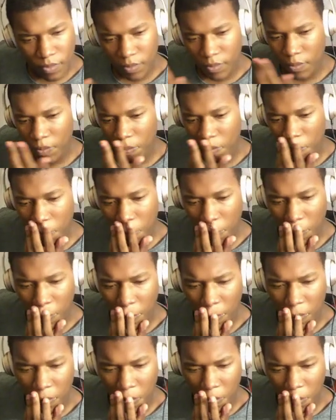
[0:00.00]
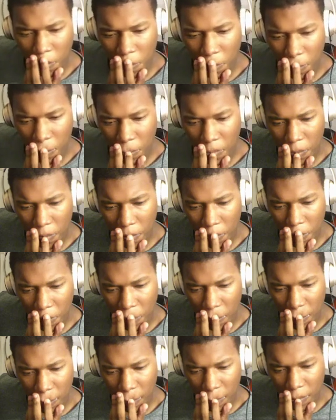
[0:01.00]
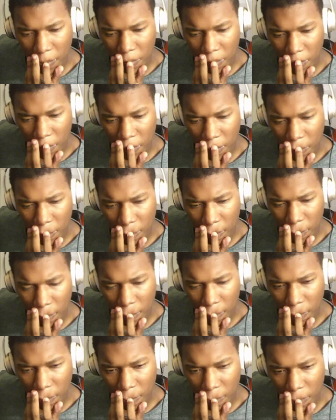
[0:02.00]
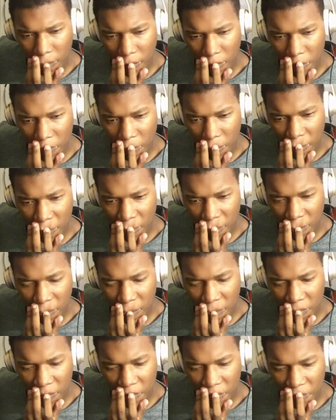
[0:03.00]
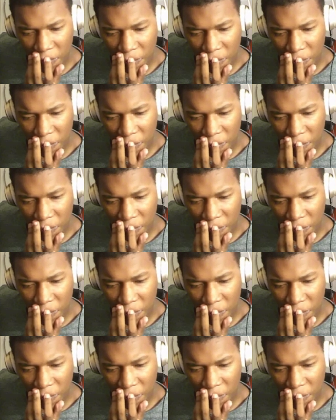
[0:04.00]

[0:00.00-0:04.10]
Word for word: I've never ventured here since that journey.